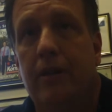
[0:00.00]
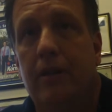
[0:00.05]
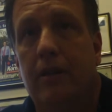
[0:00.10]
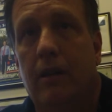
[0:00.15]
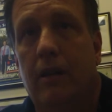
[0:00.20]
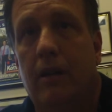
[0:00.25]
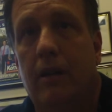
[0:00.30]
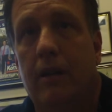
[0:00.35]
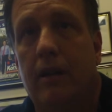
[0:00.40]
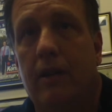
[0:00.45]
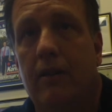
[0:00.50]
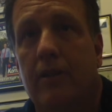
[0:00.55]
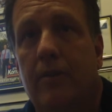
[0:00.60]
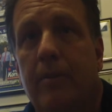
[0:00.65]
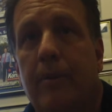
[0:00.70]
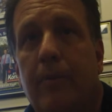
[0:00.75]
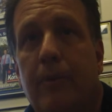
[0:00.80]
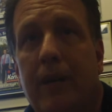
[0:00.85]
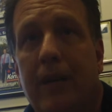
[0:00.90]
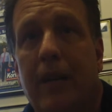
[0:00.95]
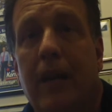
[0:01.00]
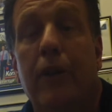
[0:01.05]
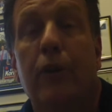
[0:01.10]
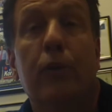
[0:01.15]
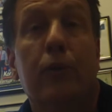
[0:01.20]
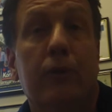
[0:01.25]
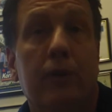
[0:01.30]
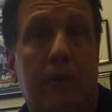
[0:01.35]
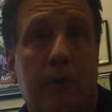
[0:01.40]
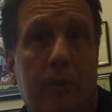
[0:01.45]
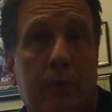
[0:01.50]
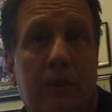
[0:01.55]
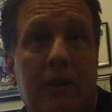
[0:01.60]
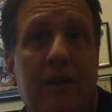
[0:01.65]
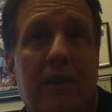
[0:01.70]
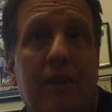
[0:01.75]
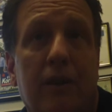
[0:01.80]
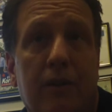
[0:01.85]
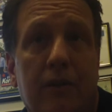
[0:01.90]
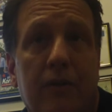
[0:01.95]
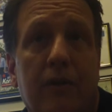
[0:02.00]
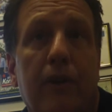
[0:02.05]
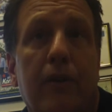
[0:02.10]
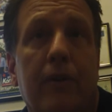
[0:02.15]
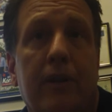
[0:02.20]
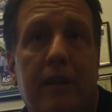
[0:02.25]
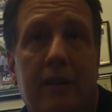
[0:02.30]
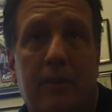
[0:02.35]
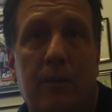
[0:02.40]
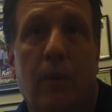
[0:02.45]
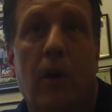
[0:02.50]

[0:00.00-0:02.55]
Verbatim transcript: and uh, Councilman Wengay Newton was a no vote as